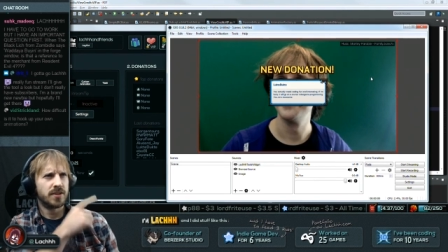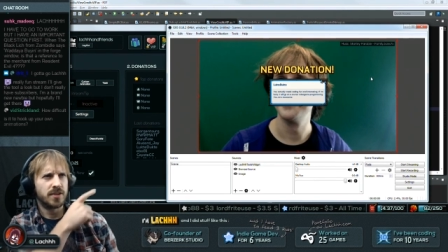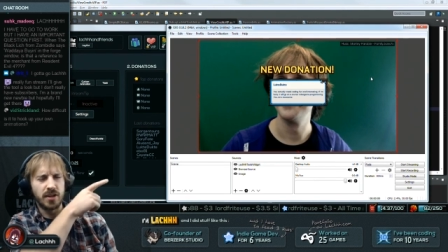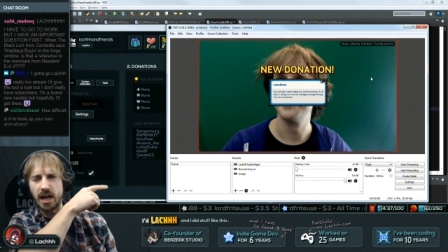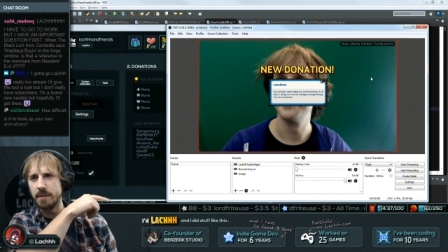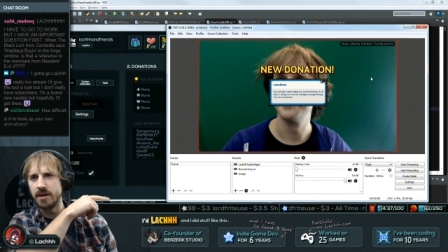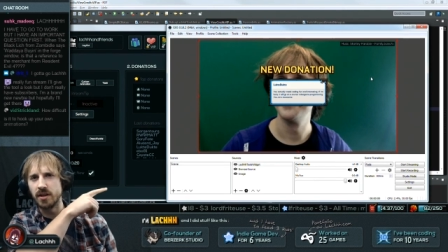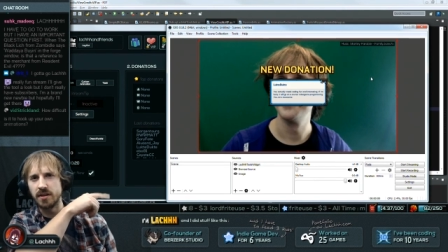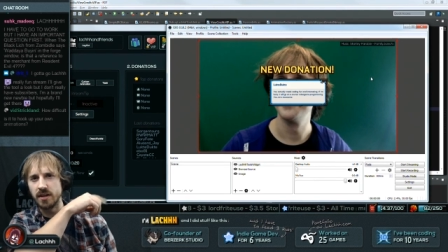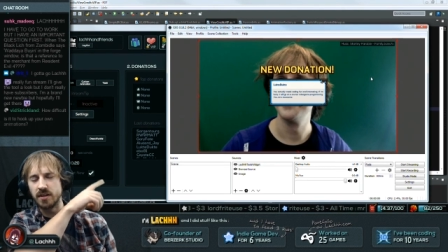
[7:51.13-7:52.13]
The name and
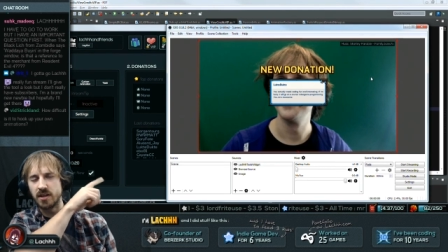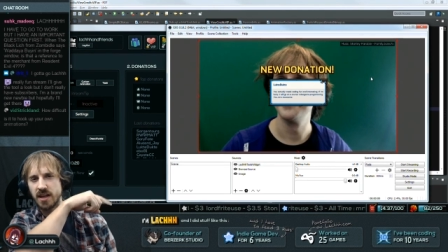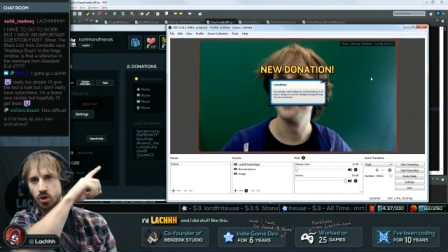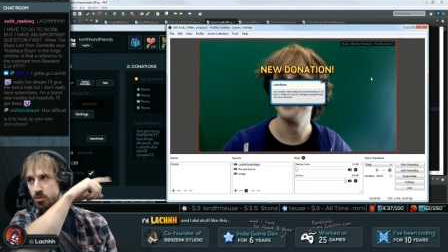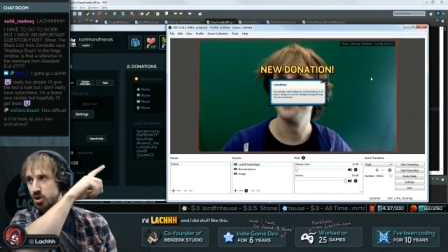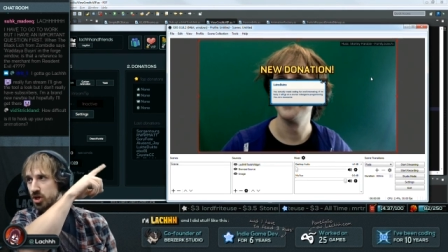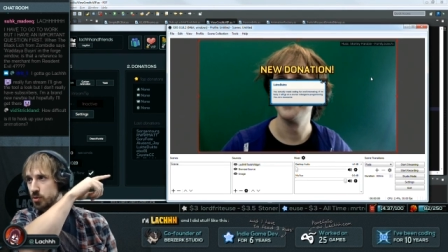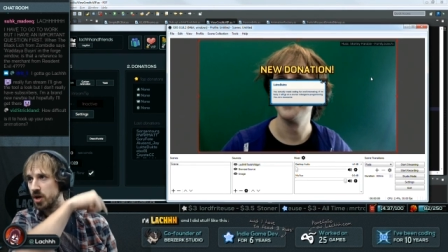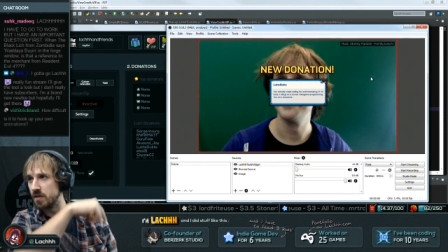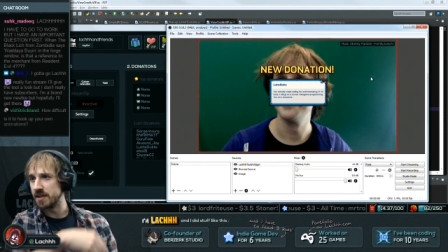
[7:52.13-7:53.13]
the, the description is
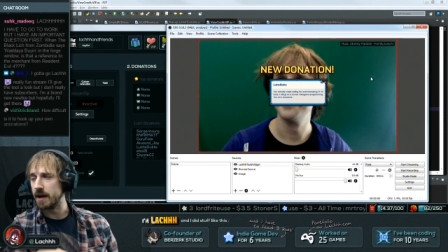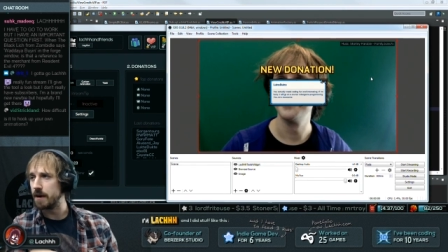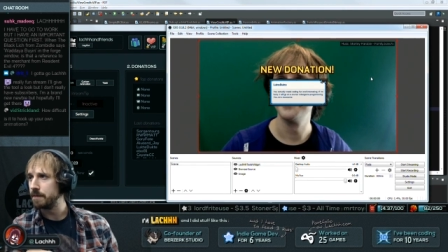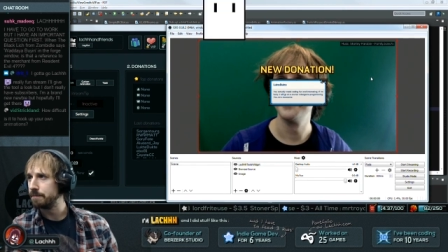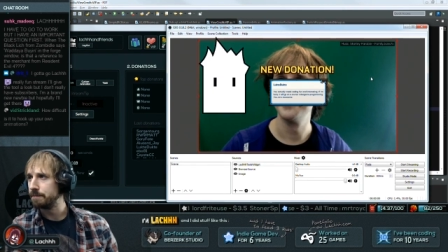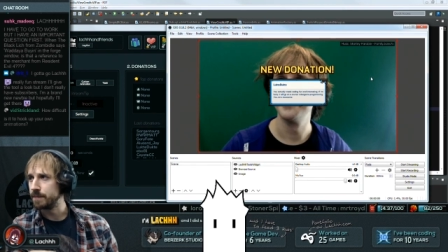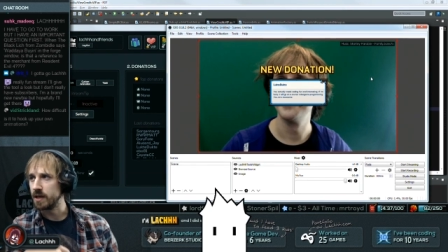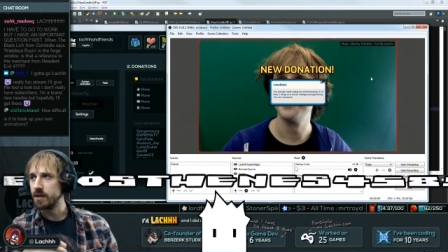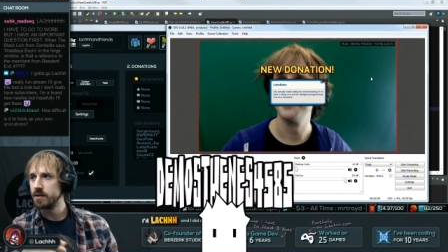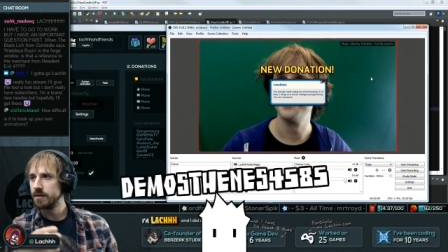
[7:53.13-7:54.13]
right over there.
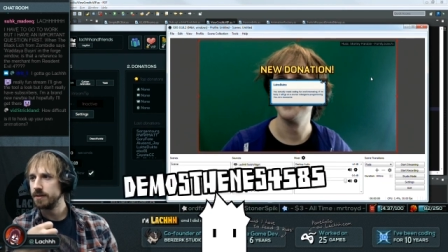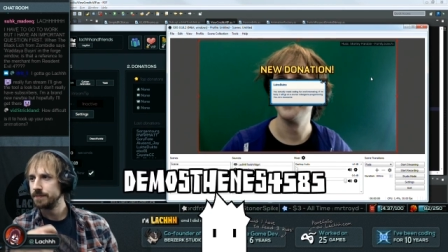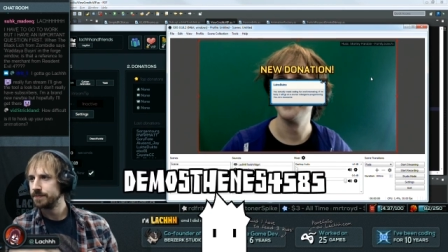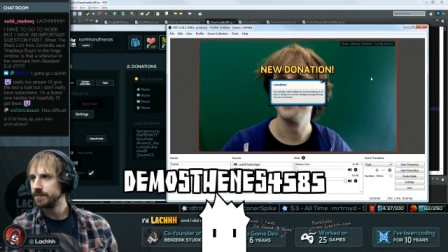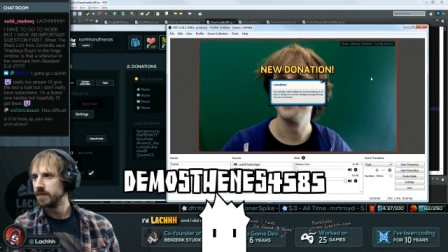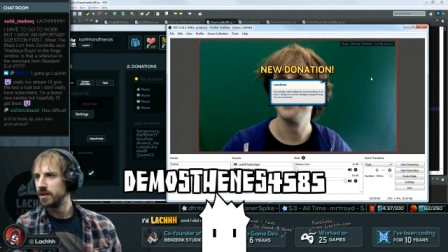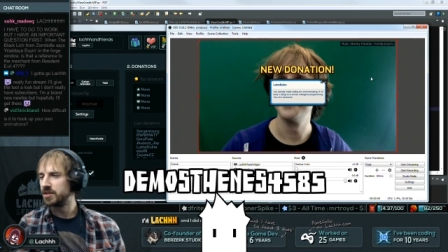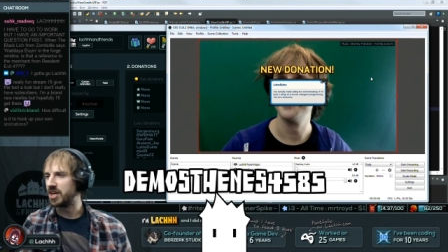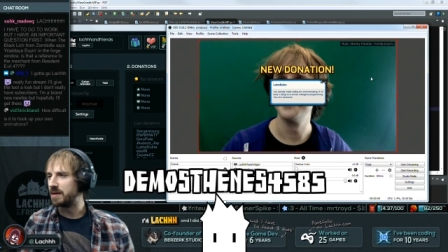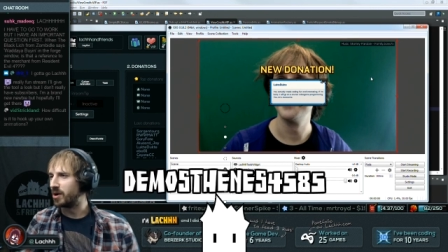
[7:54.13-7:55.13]

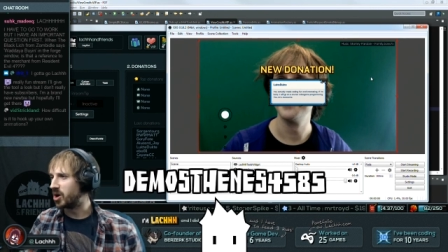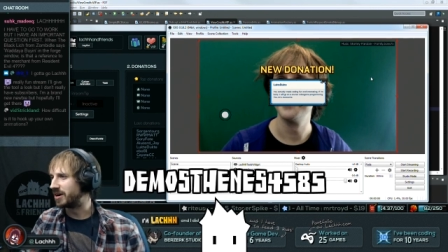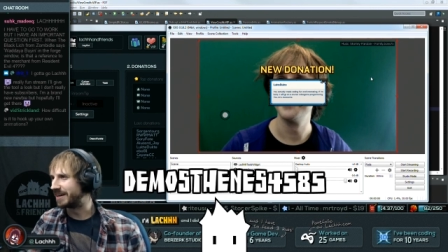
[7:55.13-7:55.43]
Demo!